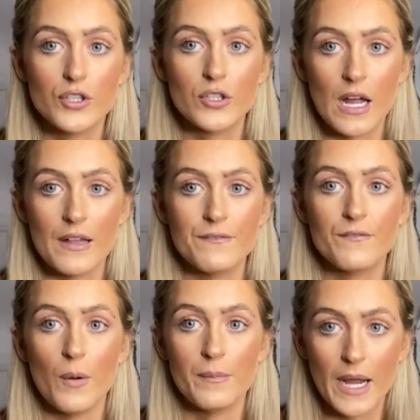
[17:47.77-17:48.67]
You're in
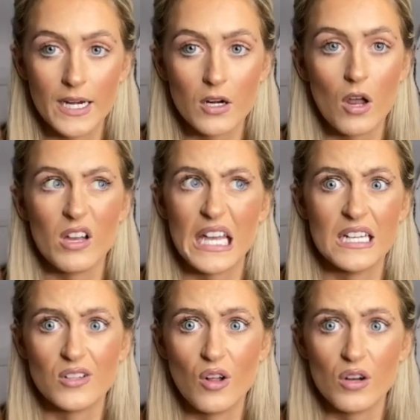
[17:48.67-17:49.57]
from 9 o'clock, 8
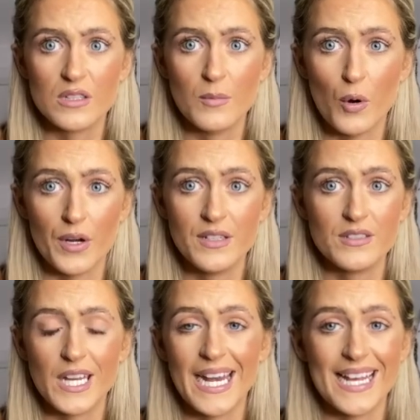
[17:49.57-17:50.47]
o'clock in the morning
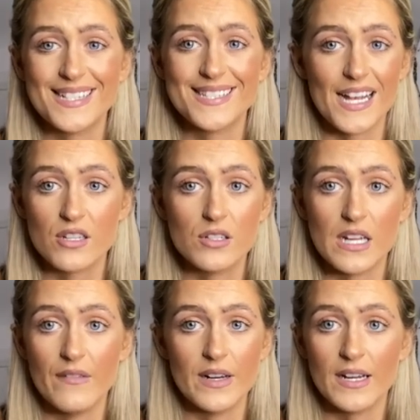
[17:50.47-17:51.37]
to like 6 or
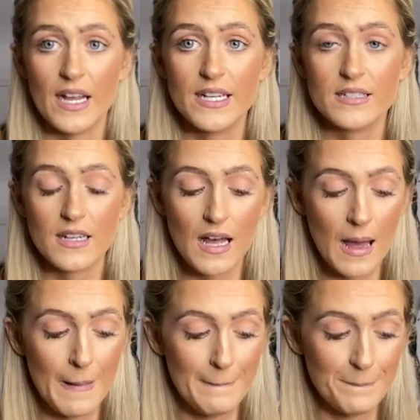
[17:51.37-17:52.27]
7 at night.
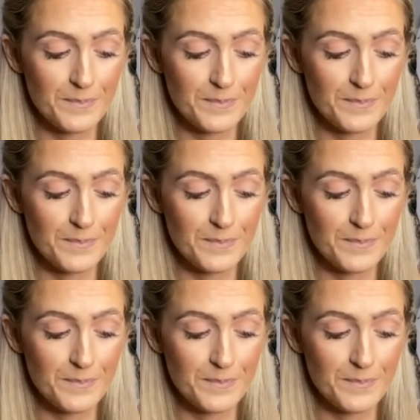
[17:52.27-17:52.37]
And